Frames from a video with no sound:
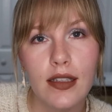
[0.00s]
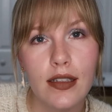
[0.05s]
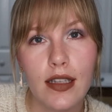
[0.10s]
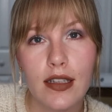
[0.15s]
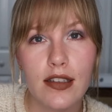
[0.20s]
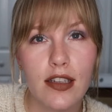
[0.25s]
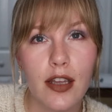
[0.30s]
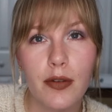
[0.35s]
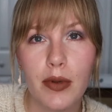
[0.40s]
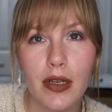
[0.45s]

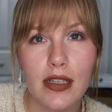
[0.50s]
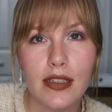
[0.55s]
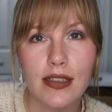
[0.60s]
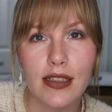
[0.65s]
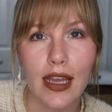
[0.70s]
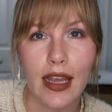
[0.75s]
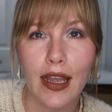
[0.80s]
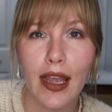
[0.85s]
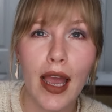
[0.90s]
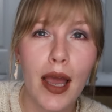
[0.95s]
That's all I'm going to
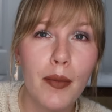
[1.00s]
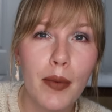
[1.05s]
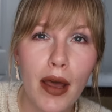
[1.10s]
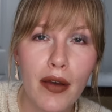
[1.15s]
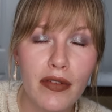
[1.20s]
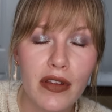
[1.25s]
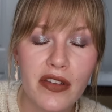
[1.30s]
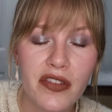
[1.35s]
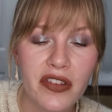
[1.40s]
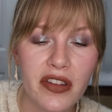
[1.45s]
say. I'm
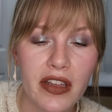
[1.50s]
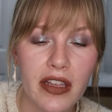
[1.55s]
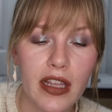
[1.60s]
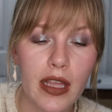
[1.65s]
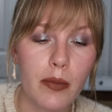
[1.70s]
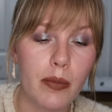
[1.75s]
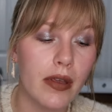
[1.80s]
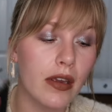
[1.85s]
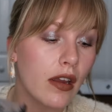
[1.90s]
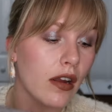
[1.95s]
obviously
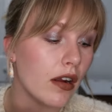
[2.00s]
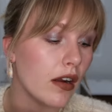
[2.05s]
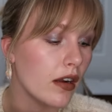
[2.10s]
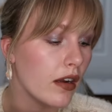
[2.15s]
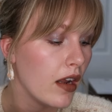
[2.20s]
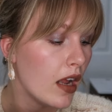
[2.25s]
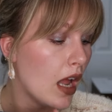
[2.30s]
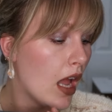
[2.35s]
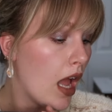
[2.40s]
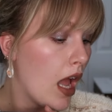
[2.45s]
keeping her.
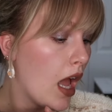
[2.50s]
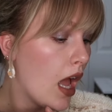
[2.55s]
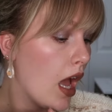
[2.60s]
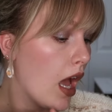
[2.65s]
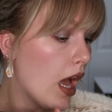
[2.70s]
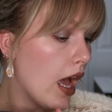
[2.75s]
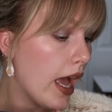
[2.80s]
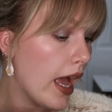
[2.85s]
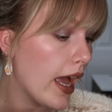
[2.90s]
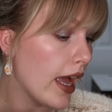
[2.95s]

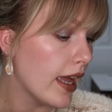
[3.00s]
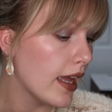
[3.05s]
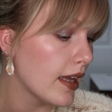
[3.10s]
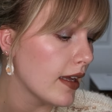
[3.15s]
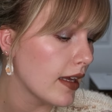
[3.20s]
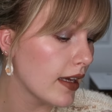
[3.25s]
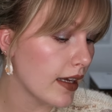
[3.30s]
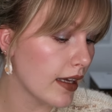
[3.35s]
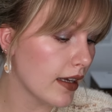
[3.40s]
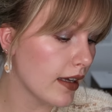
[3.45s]

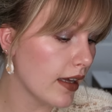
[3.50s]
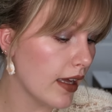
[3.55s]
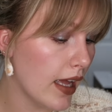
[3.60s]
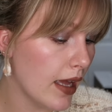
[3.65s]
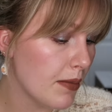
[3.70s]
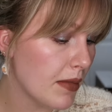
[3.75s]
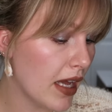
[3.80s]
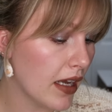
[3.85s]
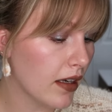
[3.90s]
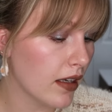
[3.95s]
I
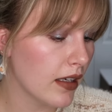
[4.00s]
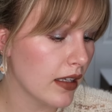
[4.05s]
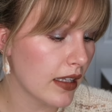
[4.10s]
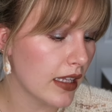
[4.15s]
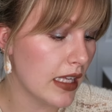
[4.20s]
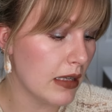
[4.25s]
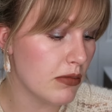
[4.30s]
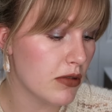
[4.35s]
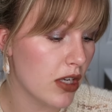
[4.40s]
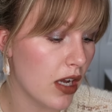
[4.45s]
am not going to
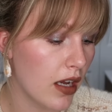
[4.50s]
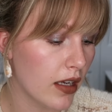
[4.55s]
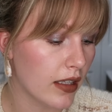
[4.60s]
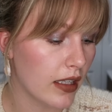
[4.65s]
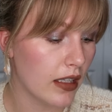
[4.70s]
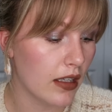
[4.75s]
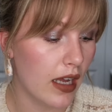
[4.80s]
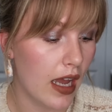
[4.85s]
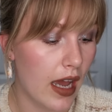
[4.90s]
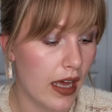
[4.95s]
keep
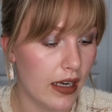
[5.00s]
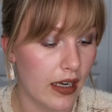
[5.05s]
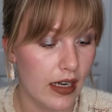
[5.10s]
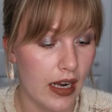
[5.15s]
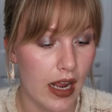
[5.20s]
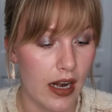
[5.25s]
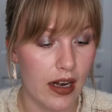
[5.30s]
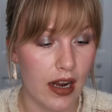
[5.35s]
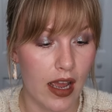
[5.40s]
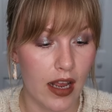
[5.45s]
talking on and
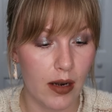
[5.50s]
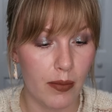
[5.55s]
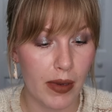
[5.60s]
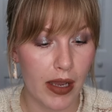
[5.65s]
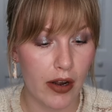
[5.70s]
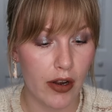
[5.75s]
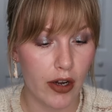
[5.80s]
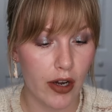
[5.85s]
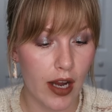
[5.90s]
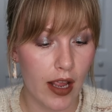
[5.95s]
on and on
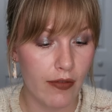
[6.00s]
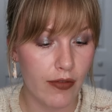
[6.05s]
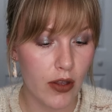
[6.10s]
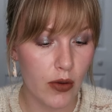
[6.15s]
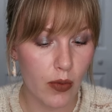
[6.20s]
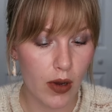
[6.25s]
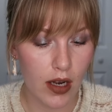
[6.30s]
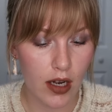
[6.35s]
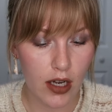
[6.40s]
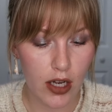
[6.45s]
about her. If you
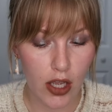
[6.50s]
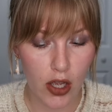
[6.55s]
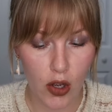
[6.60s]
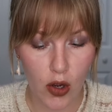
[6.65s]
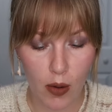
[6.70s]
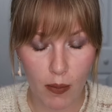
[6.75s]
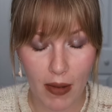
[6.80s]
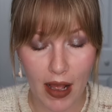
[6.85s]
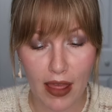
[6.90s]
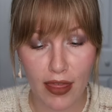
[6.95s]
want to
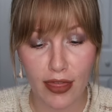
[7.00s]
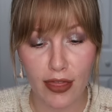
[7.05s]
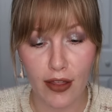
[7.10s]
know my